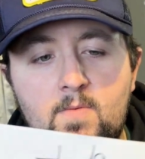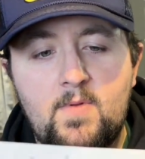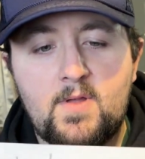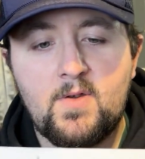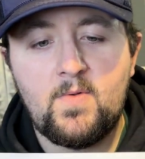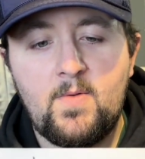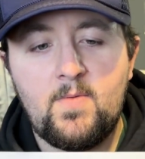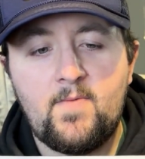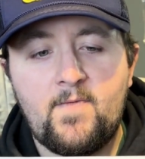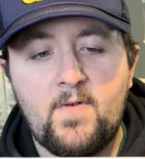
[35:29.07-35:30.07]
so we
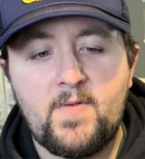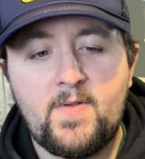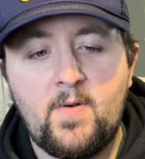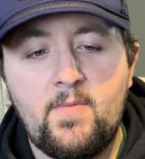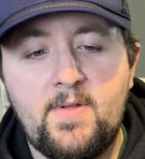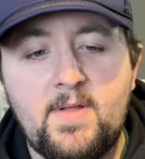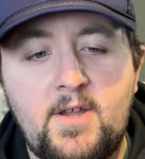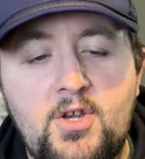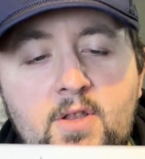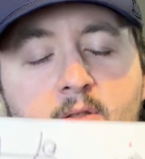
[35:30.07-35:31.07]
first
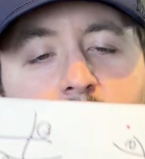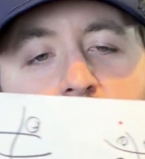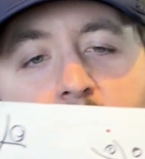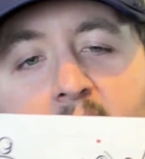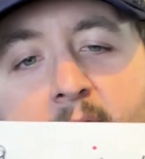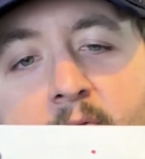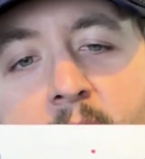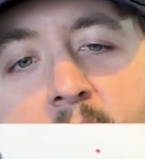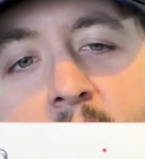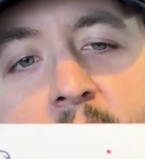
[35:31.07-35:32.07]
normalization, after
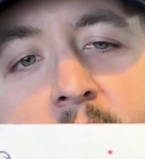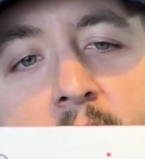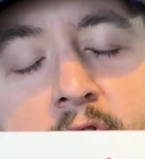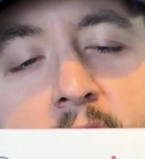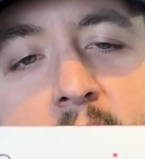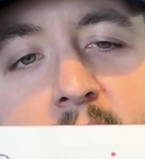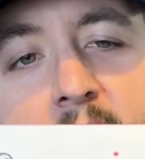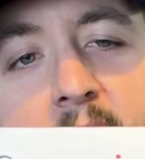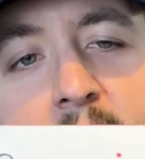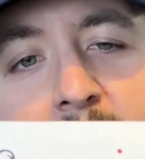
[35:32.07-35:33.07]
we're done forging, it's
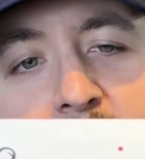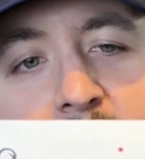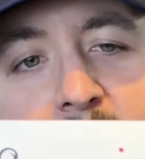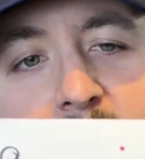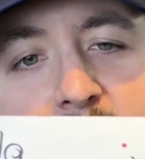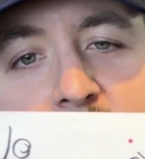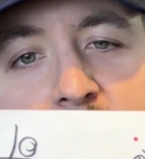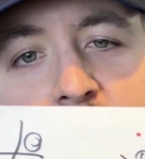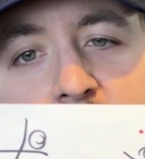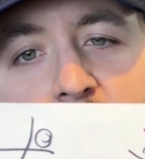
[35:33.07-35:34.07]
kind of like this.
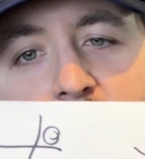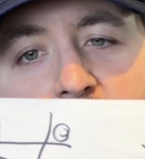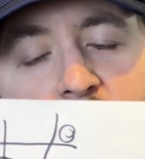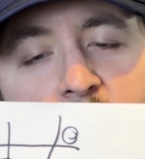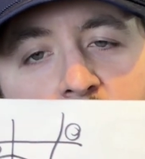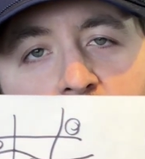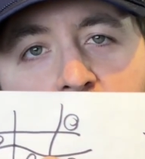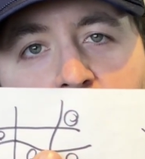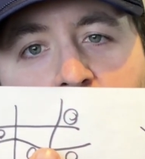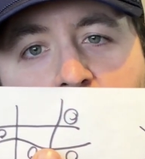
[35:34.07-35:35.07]
Then we go
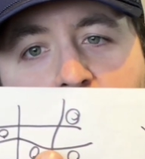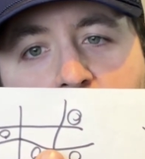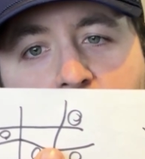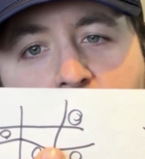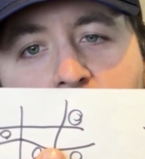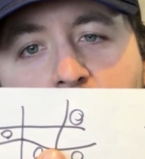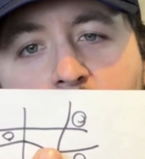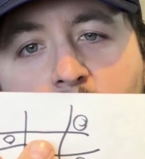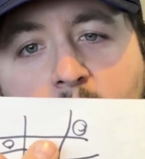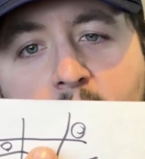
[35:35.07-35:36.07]
here
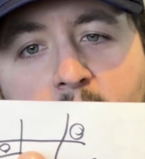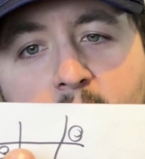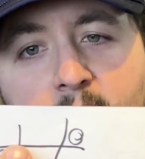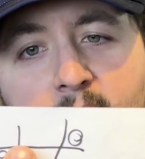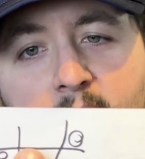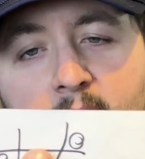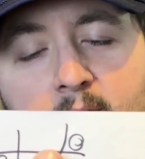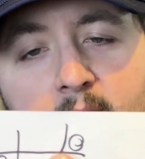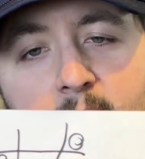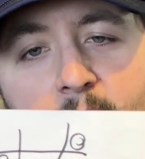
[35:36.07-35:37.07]
where you can
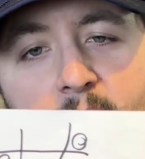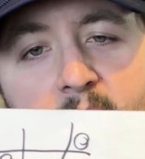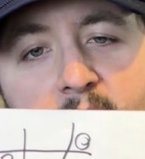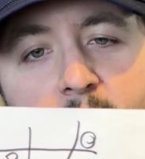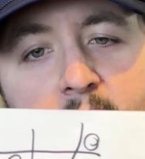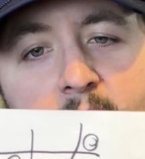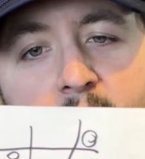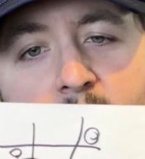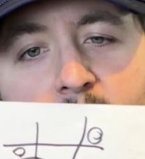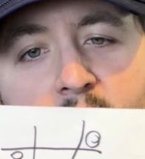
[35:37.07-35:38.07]
see some of
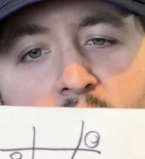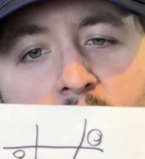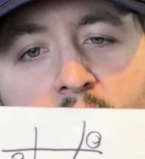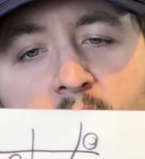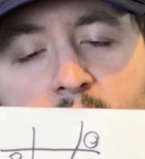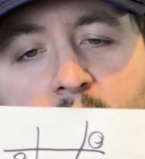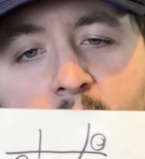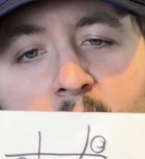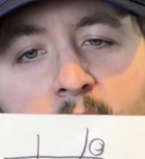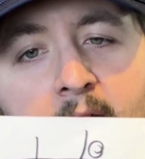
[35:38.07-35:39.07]
the structures
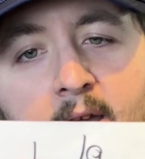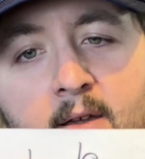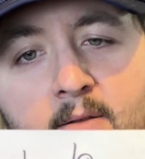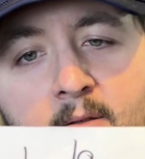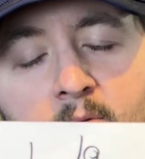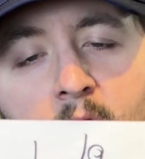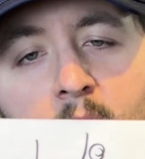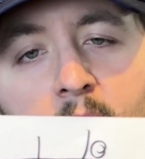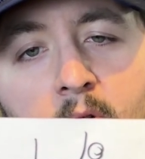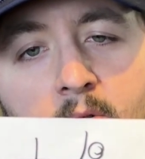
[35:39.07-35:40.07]
coming back to normal.